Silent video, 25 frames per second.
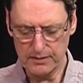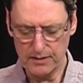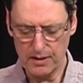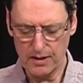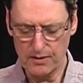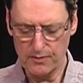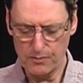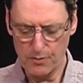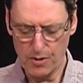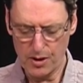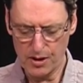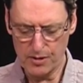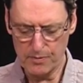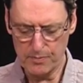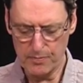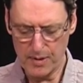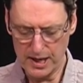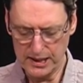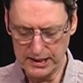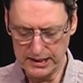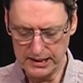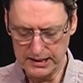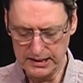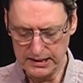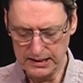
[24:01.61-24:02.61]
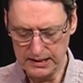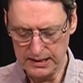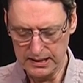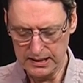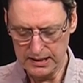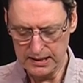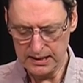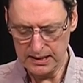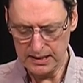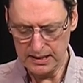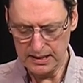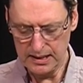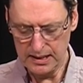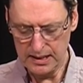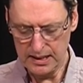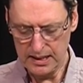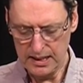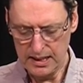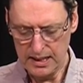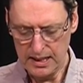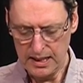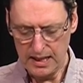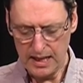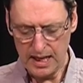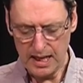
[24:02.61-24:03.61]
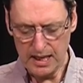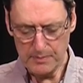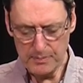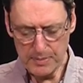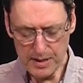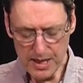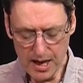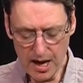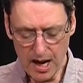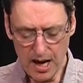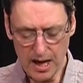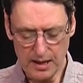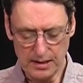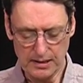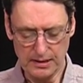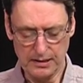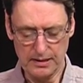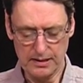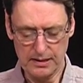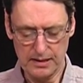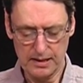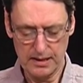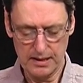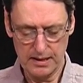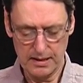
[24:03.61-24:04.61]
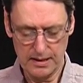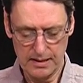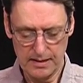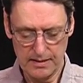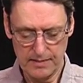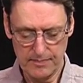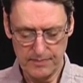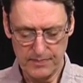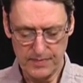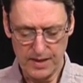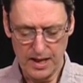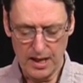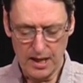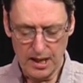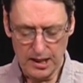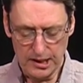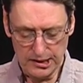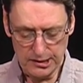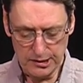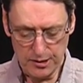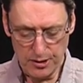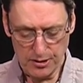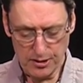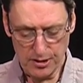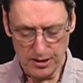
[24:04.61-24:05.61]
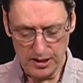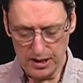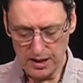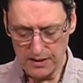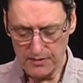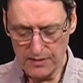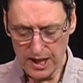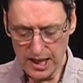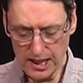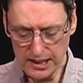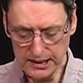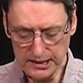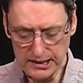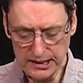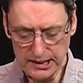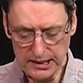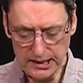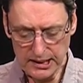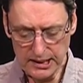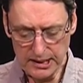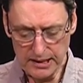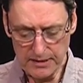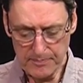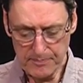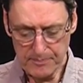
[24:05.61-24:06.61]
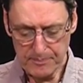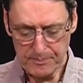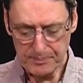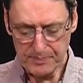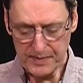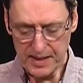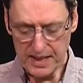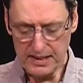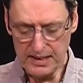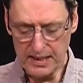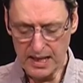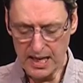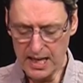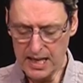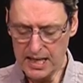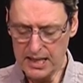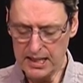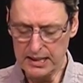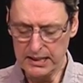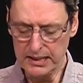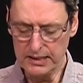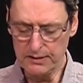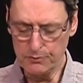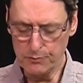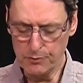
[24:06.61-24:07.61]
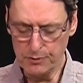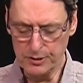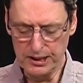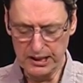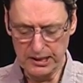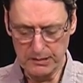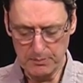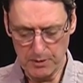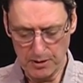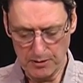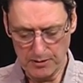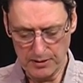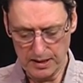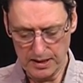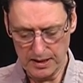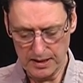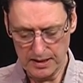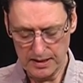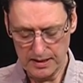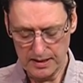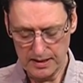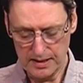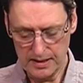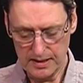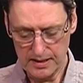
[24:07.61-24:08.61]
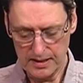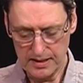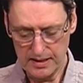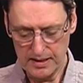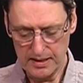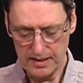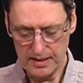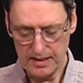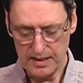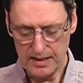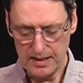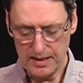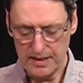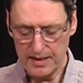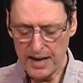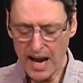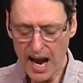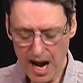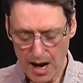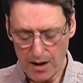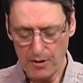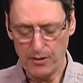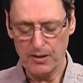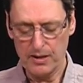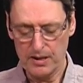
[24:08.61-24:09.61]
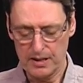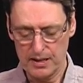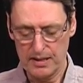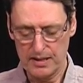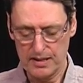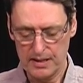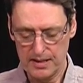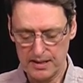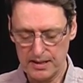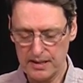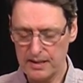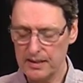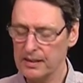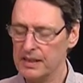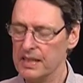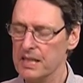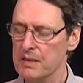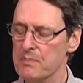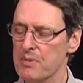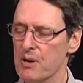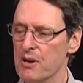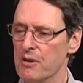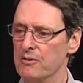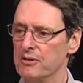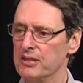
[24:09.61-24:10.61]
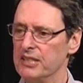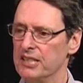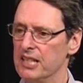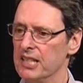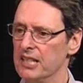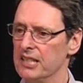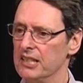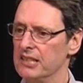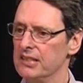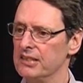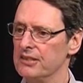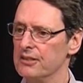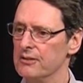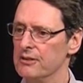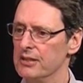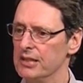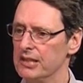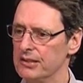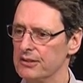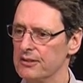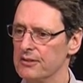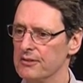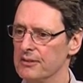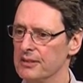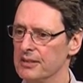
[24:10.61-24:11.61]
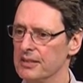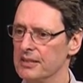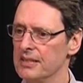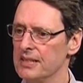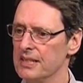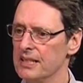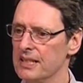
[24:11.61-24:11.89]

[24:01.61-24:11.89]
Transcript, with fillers: of water bison, and beyond, a circle of huts in the haze of wood smoke. Now, Li Po says to his student,